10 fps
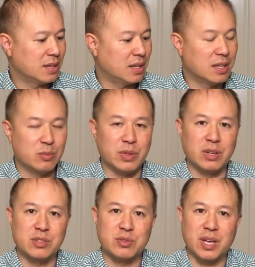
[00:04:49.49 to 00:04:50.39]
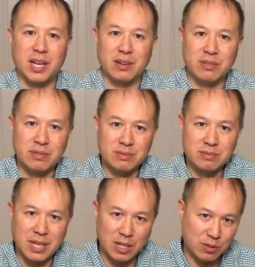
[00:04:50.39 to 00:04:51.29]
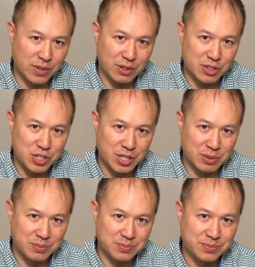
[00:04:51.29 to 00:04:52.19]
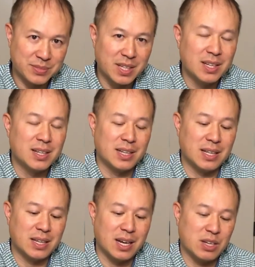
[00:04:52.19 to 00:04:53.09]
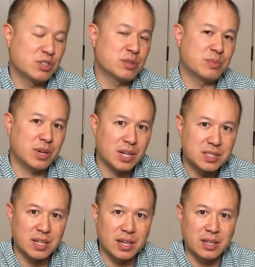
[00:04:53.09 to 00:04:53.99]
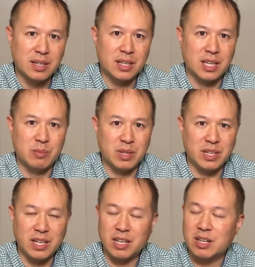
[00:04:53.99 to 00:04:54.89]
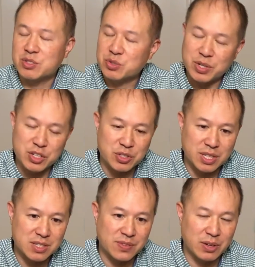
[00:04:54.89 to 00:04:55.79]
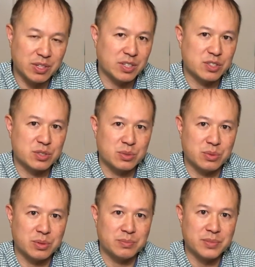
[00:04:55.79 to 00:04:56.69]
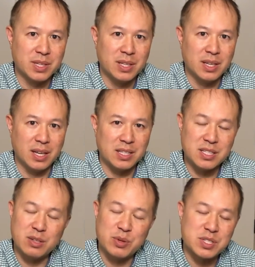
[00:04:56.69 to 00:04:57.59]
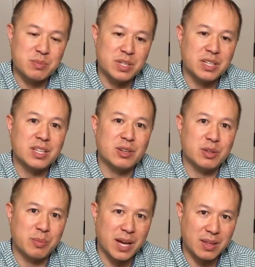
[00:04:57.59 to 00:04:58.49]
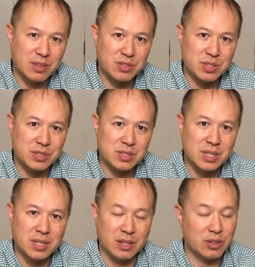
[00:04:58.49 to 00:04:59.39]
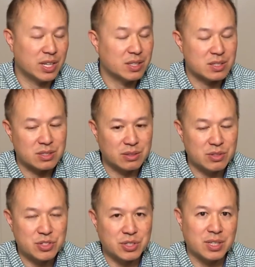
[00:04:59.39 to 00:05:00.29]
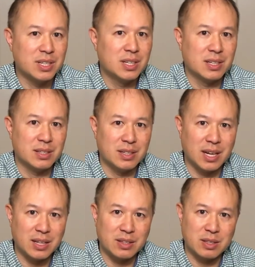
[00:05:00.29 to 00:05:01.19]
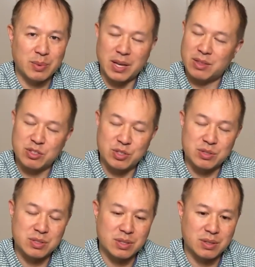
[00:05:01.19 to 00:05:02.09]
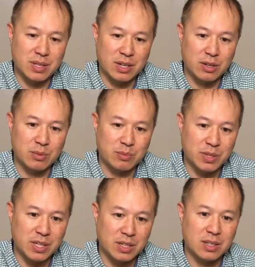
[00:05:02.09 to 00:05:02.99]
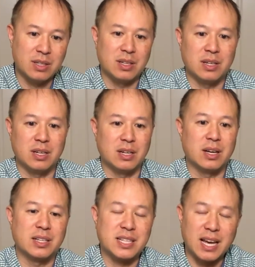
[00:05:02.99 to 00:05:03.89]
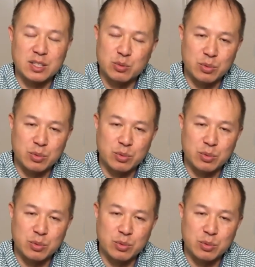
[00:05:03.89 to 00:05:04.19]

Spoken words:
and then we also have aloe vera gel. Now, the hydrogen peroxide can be in any concentration that's found in a store. And it's in the recipe to kill the pathogens that are in the solution, not the pathogens that are being attacked